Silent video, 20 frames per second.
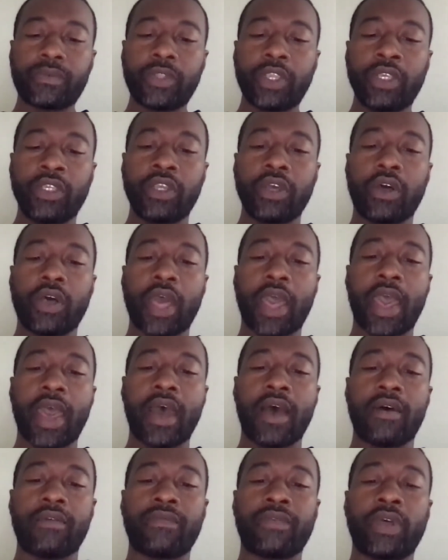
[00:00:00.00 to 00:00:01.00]
you'll
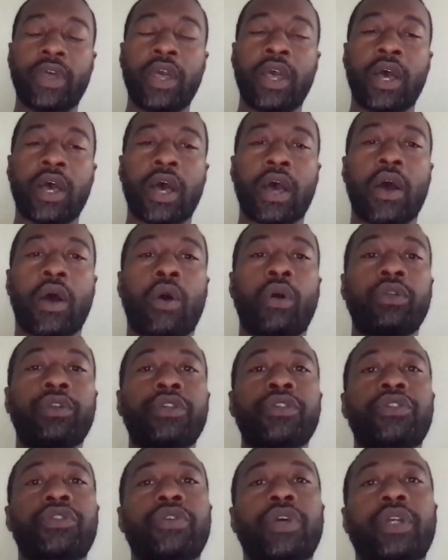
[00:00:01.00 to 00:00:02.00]
have older
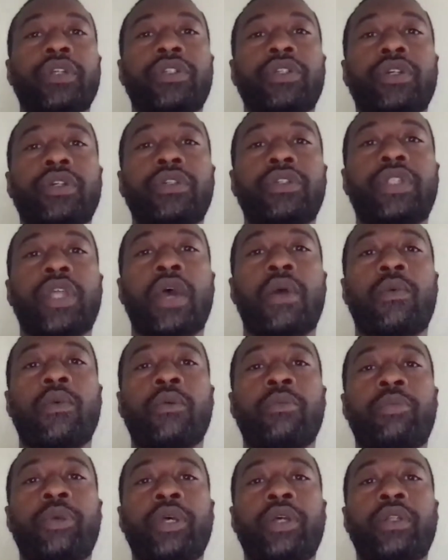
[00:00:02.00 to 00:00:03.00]
structures that were
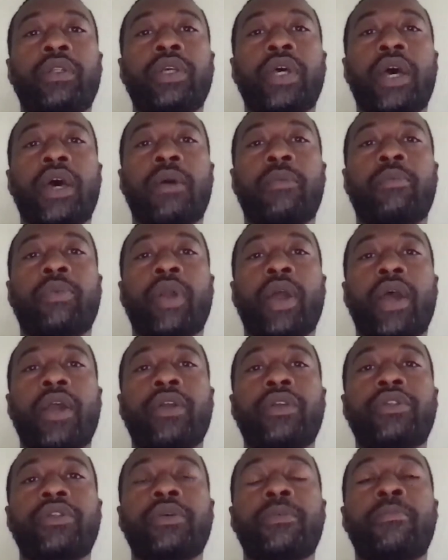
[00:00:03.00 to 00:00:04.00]
built prior
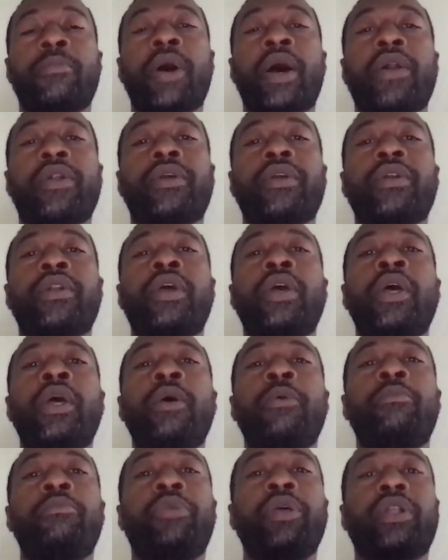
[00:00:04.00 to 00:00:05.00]
to modern
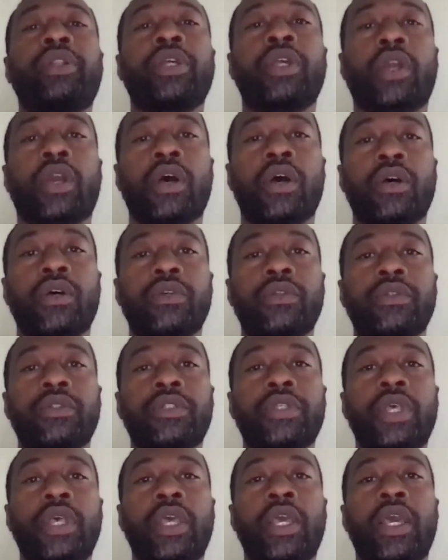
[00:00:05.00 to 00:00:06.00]
building codes.
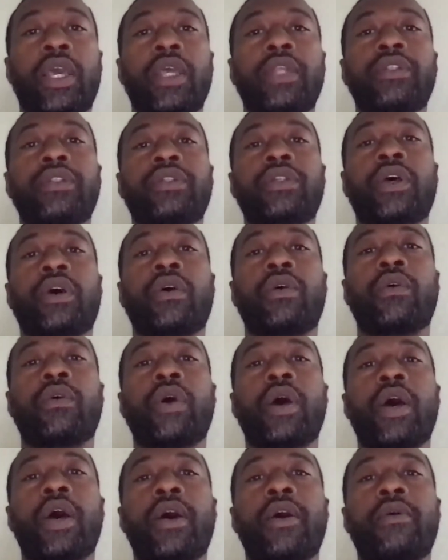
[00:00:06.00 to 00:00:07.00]
And
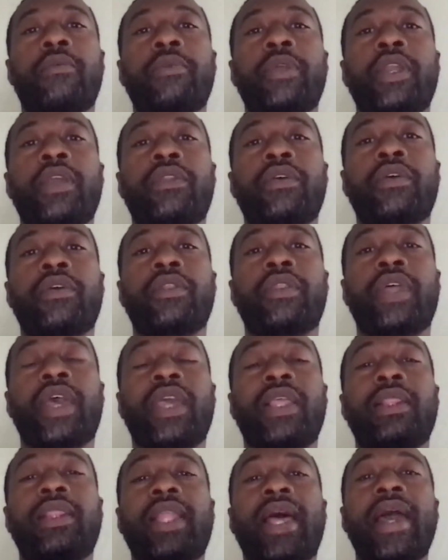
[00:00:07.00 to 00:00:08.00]
so either they
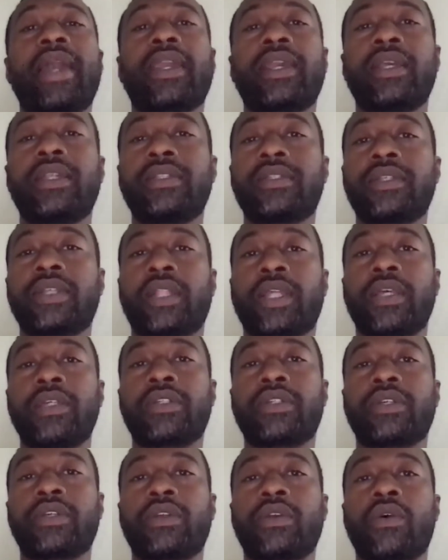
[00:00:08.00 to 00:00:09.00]
lack
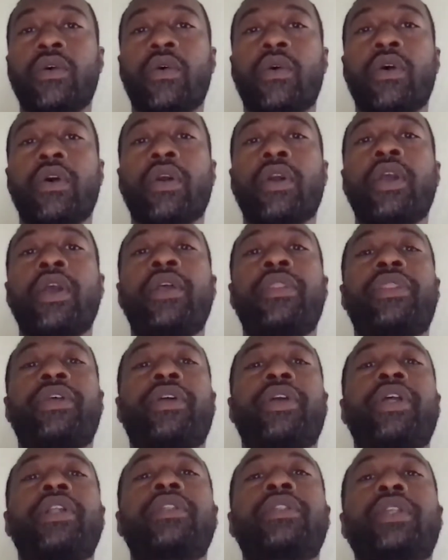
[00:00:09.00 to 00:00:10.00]
insulation or their
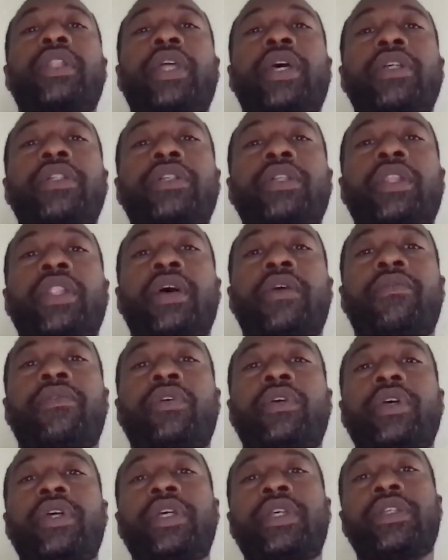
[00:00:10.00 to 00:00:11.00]
insulation
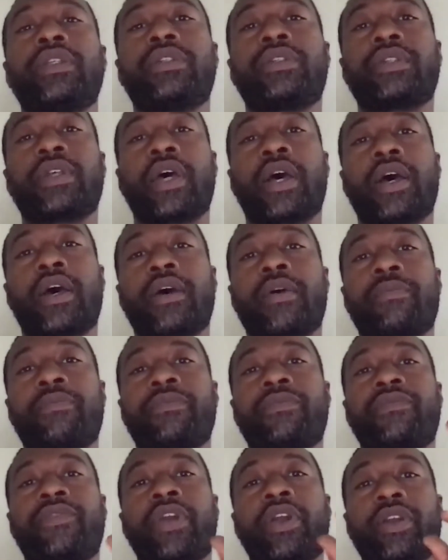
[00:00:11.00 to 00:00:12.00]
level is
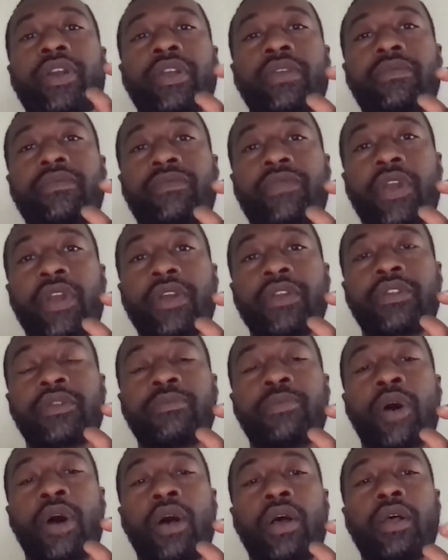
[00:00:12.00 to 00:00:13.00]
very, very
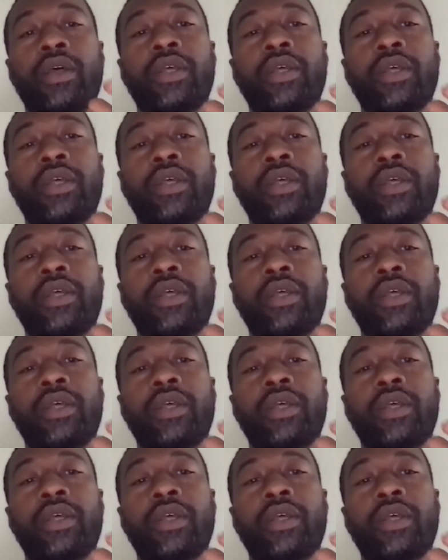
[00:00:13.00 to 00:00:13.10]
small.